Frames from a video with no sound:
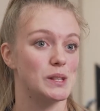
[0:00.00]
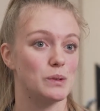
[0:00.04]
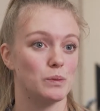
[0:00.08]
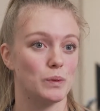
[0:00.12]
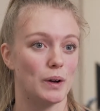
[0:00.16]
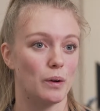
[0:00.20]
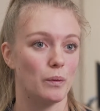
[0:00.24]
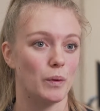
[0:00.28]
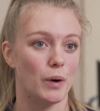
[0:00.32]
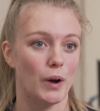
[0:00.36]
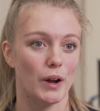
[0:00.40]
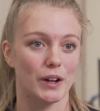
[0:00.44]
that
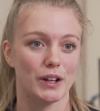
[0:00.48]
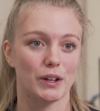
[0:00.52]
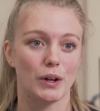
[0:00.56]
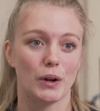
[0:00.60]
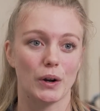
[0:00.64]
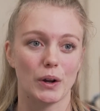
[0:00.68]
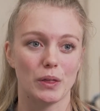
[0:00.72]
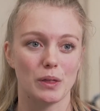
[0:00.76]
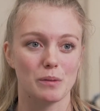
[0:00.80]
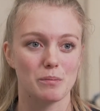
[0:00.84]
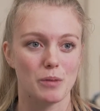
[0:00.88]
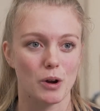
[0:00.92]
we're working
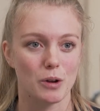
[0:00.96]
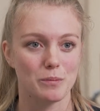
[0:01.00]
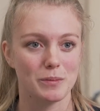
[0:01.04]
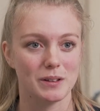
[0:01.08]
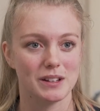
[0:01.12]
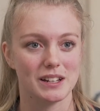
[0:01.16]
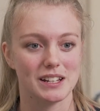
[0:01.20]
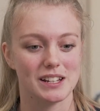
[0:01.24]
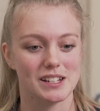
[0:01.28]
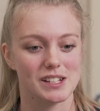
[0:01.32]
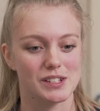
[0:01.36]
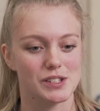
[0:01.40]
on at the
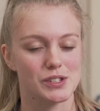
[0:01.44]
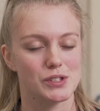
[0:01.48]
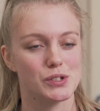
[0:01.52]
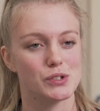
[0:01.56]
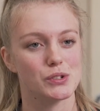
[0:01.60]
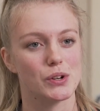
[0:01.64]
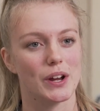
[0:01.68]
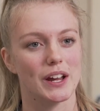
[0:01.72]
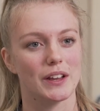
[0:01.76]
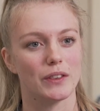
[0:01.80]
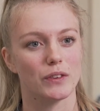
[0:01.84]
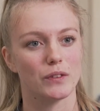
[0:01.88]
moment is
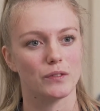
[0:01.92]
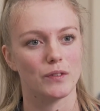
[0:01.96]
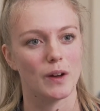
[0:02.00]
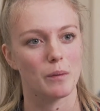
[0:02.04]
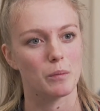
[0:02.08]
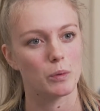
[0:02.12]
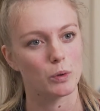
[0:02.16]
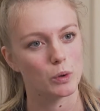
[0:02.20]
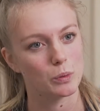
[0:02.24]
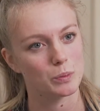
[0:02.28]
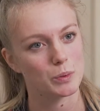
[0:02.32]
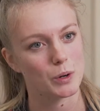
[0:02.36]

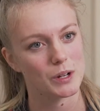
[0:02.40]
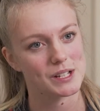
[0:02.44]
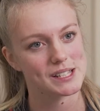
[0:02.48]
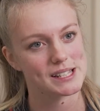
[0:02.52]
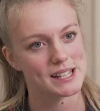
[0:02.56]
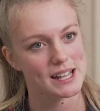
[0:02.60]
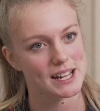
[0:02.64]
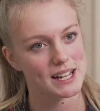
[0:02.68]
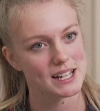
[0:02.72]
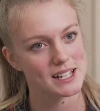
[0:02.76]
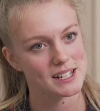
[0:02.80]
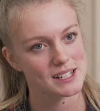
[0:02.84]
transfemoral
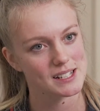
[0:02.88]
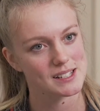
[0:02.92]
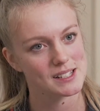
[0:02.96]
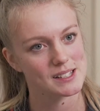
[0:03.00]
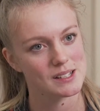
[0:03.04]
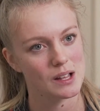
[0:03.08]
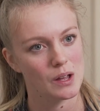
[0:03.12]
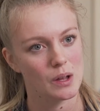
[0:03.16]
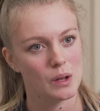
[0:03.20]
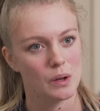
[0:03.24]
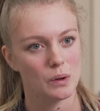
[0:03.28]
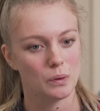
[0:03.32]

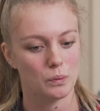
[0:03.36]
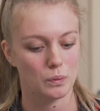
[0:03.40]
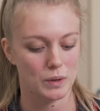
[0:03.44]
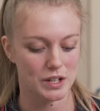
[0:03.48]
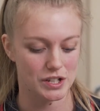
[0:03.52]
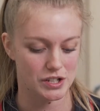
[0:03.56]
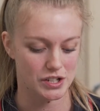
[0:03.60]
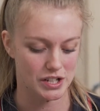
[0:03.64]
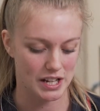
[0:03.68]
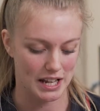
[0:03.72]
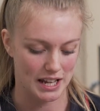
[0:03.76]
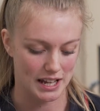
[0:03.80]
prosthetics,
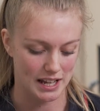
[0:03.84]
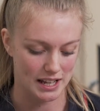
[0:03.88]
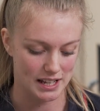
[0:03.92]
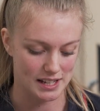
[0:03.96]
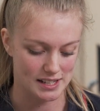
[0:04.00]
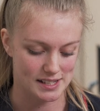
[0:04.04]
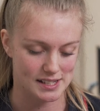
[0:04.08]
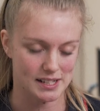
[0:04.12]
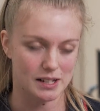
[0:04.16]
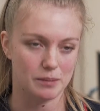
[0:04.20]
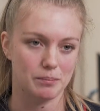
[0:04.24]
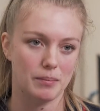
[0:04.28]
which
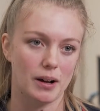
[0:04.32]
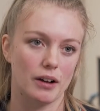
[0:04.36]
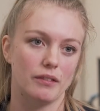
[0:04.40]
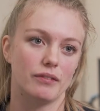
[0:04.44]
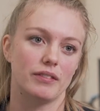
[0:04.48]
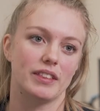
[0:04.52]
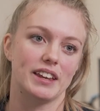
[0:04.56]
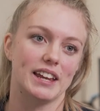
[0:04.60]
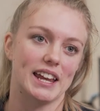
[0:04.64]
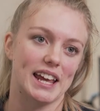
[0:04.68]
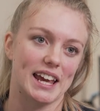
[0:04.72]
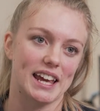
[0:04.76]
is an
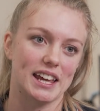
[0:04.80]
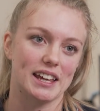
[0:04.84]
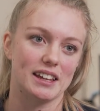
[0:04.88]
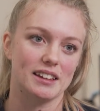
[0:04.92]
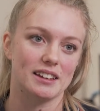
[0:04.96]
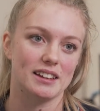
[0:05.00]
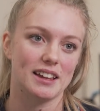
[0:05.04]
above-the-knee